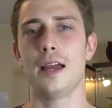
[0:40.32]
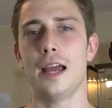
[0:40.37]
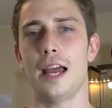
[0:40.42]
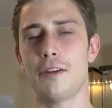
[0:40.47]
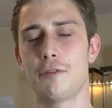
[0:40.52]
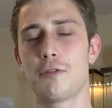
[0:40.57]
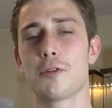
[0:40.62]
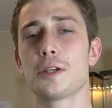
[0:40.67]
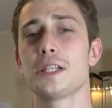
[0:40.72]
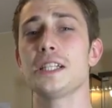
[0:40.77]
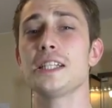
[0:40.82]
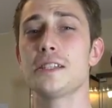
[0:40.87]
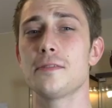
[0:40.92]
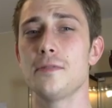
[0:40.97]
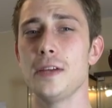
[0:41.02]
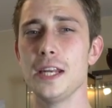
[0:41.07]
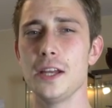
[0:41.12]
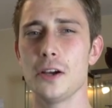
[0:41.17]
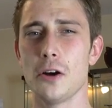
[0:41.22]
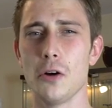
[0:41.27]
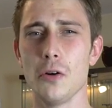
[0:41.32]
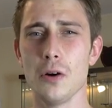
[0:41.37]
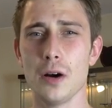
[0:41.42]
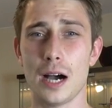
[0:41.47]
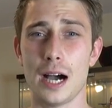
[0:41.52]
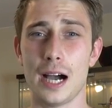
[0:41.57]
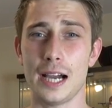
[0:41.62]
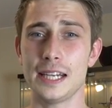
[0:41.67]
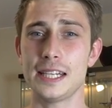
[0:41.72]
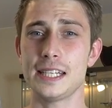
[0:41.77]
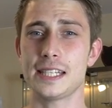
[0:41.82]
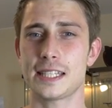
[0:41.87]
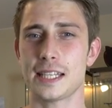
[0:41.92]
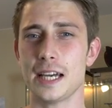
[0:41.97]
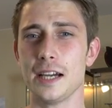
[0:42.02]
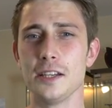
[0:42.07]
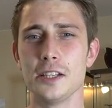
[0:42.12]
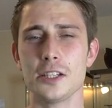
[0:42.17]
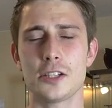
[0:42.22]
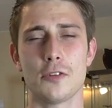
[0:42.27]
And for this video, I
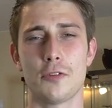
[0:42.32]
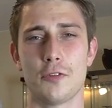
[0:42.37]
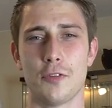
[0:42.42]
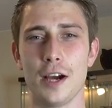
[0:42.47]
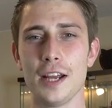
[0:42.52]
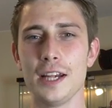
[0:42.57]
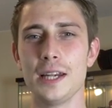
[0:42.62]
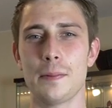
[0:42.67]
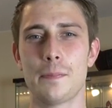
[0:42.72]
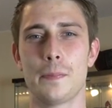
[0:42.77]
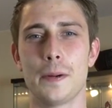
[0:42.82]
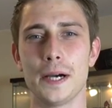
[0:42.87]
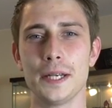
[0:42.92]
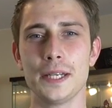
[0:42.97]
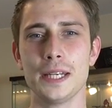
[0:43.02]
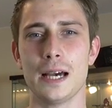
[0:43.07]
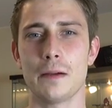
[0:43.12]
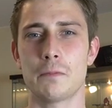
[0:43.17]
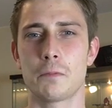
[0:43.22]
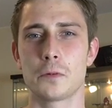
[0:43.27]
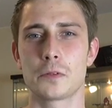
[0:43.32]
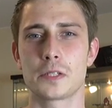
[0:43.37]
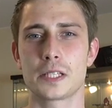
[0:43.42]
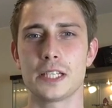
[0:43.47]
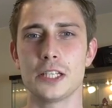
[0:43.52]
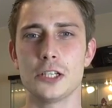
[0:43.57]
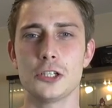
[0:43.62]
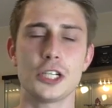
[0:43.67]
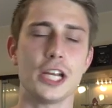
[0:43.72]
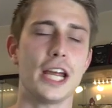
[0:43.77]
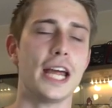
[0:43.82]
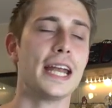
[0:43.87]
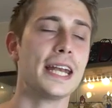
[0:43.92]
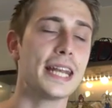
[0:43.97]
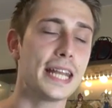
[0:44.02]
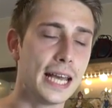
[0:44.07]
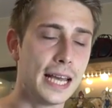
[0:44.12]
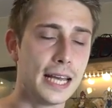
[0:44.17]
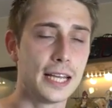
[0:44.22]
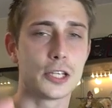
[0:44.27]
decided to finally partner up with Skillshare,
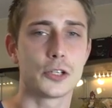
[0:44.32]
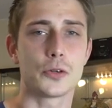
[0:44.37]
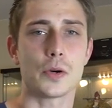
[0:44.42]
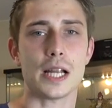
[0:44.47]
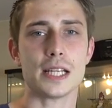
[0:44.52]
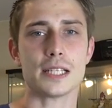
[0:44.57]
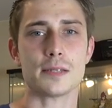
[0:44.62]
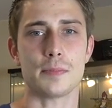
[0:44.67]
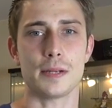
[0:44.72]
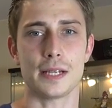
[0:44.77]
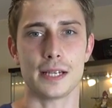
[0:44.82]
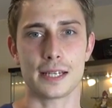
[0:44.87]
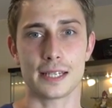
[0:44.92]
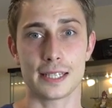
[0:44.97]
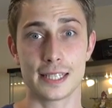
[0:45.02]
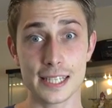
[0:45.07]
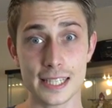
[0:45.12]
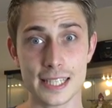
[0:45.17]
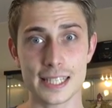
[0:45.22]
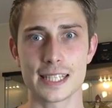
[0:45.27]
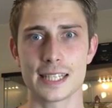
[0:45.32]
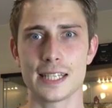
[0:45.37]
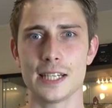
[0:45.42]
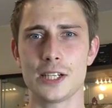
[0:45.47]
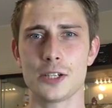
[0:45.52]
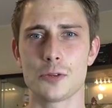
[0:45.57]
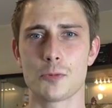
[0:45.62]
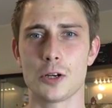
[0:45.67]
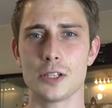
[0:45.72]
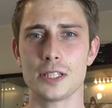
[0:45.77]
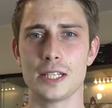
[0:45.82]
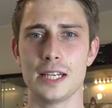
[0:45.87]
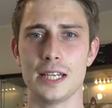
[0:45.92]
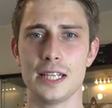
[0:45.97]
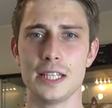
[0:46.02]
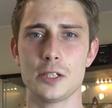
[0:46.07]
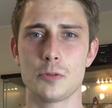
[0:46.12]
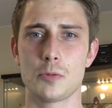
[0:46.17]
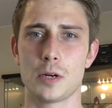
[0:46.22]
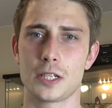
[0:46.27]
and trust me, this decision wasn't an
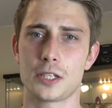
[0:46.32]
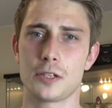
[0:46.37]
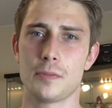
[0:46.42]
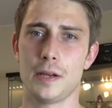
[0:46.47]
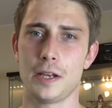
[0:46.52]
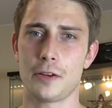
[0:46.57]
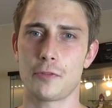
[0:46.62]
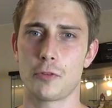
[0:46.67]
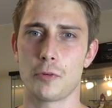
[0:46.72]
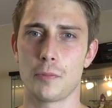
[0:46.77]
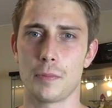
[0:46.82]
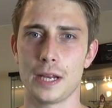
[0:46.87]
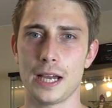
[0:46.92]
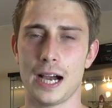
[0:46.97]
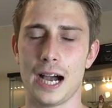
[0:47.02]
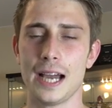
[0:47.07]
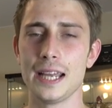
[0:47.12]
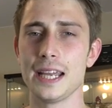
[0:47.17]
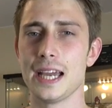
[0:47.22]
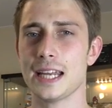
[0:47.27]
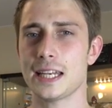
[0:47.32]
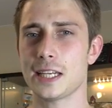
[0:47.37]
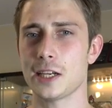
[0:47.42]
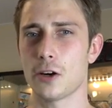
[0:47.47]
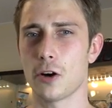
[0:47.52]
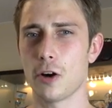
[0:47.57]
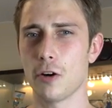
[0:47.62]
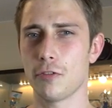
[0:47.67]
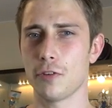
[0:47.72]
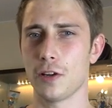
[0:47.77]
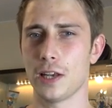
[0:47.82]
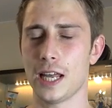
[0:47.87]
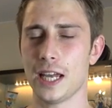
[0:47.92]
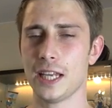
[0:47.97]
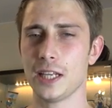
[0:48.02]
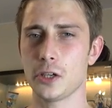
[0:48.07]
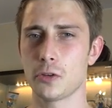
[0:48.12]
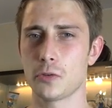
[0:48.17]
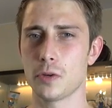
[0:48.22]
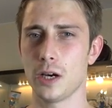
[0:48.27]
easy one to make for me. I had their offer
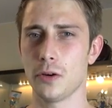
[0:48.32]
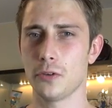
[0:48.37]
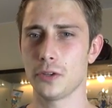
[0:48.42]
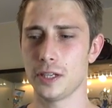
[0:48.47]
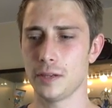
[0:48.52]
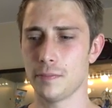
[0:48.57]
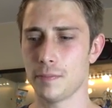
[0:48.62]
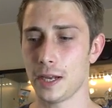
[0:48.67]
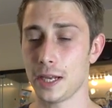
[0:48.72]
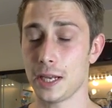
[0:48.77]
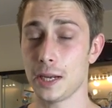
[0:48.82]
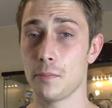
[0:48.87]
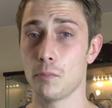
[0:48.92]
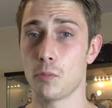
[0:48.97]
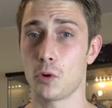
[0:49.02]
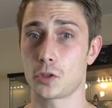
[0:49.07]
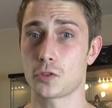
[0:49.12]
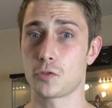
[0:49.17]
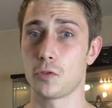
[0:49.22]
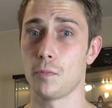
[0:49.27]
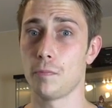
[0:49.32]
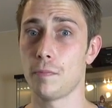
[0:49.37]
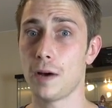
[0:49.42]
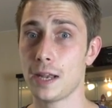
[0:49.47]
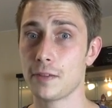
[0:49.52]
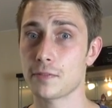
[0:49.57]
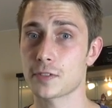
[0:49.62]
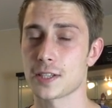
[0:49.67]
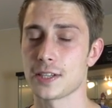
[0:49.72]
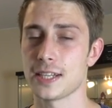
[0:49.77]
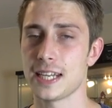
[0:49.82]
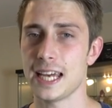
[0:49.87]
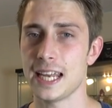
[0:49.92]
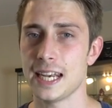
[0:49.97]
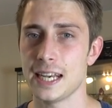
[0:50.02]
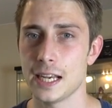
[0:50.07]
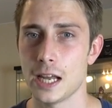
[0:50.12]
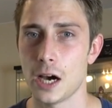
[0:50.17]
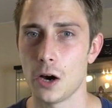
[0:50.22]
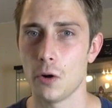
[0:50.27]
lying around in my inbox for months on
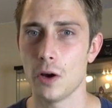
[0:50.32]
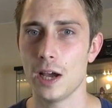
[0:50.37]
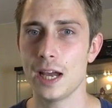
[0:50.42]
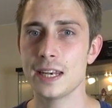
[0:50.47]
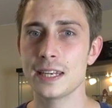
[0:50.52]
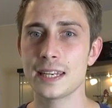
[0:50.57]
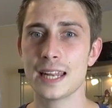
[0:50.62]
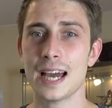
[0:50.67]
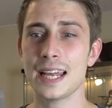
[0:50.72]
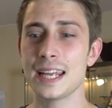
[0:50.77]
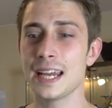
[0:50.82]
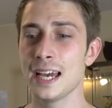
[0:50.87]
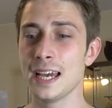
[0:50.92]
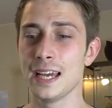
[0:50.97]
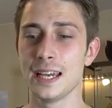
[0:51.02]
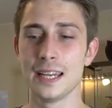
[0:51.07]
end now, and I